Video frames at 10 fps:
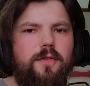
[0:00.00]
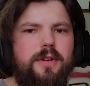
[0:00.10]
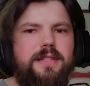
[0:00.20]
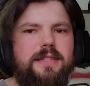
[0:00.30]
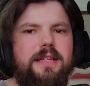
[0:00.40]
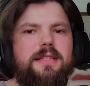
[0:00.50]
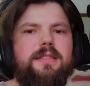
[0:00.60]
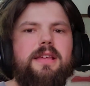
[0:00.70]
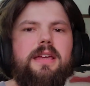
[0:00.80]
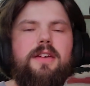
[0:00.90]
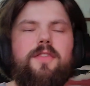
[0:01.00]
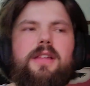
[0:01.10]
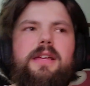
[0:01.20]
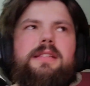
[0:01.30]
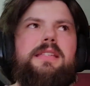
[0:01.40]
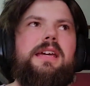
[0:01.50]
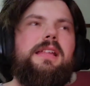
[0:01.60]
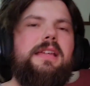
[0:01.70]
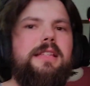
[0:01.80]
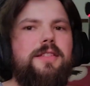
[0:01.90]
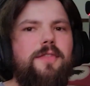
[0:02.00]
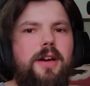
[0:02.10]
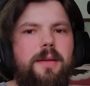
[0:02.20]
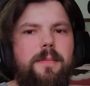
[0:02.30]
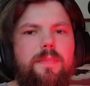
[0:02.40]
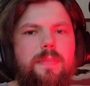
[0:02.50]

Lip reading: For instance, like if say I like this font,